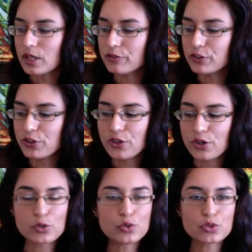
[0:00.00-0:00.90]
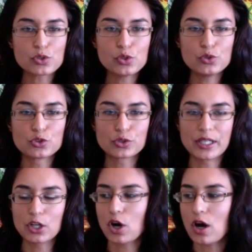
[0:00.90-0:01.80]
For those who
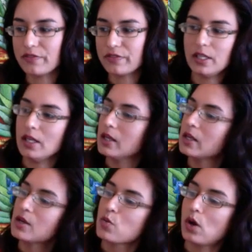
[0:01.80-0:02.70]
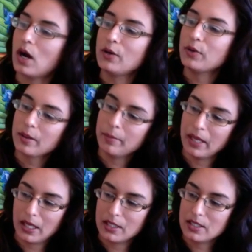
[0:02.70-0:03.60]
drink coffee, what I
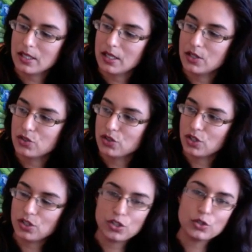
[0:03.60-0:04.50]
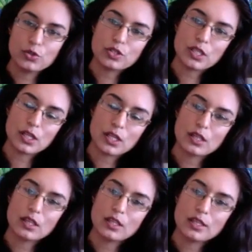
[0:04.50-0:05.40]
recommend is using
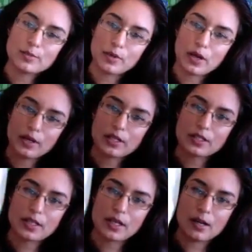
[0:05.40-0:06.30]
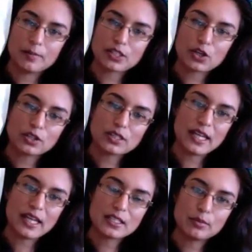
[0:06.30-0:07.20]
this product. It's called
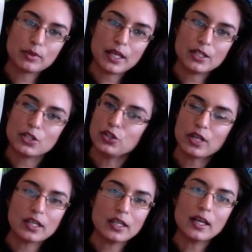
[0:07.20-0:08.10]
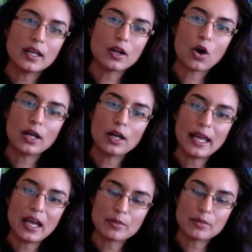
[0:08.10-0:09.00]
Dandy Blend. You can get it on
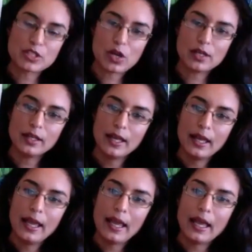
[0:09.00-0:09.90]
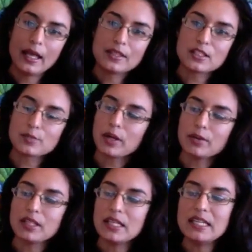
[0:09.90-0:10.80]
Amazon. And this is
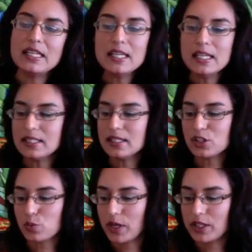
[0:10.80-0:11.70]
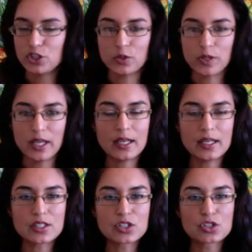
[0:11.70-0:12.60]
probably the easiest way to do it. And
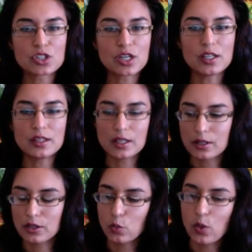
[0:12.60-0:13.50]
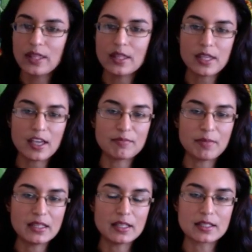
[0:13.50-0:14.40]
it's so, the way that they have
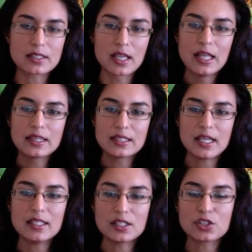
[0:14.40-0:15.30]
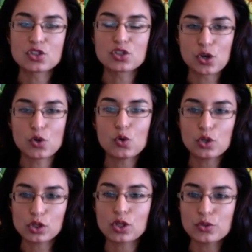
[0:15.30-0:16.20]
made this, the taste is so
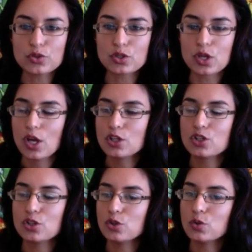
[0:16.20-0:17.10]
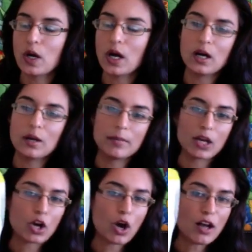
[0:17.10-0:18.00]
close to
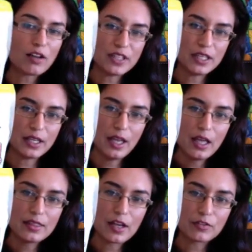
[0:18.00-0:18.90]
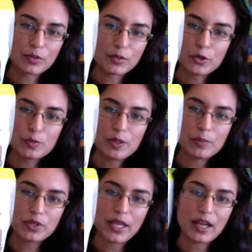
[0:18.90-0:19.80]
coffee that for most
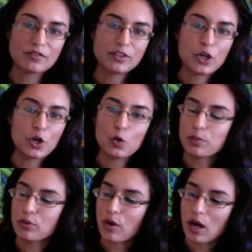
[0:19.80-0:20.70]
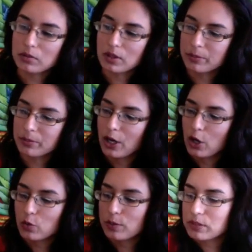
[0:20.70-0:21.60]
people, they have no problem
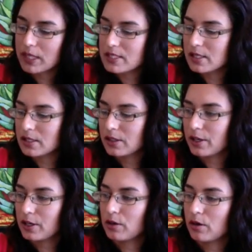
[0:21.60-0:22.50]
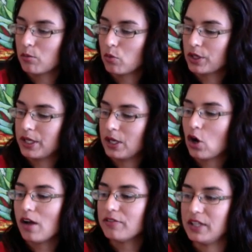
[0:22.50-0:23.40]
replacing their morning
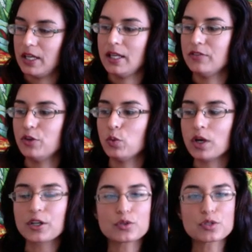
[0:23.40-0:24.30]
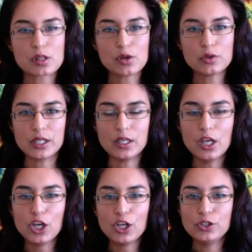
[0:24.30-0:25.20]
coffee. And if you want to go slowly,
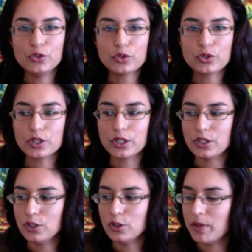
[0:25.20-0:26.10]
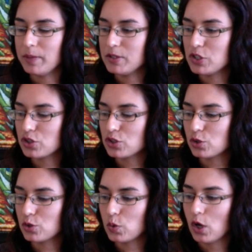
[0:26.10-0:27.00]
you could, maybe just
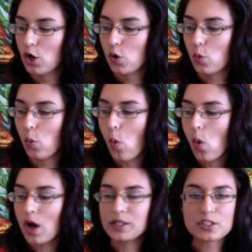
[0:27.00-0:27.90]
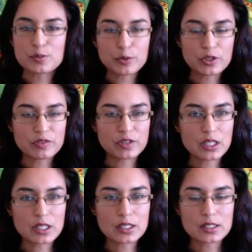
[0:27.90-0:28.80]
do 1 spoon of
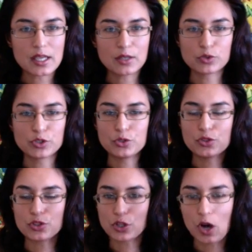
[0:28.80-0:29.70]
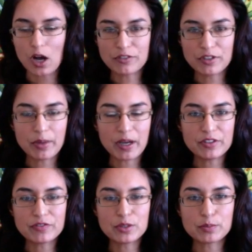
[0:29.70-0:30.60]
this and reduce your coffee by
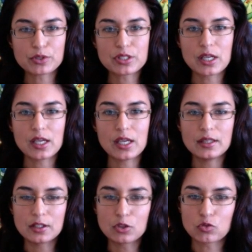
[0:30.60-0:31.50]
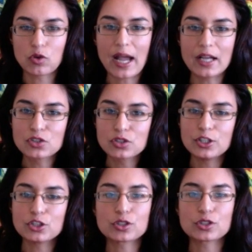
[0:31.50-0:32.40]
50% and then gradually
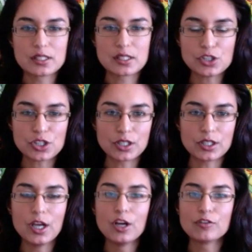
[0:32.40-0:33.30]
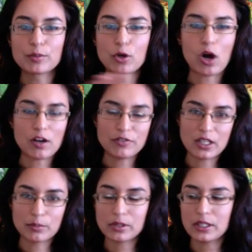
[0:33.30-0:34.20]
transition from coffee
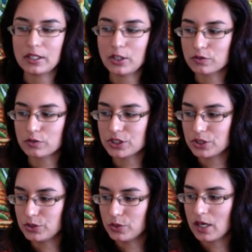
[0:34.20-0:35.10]
completely over to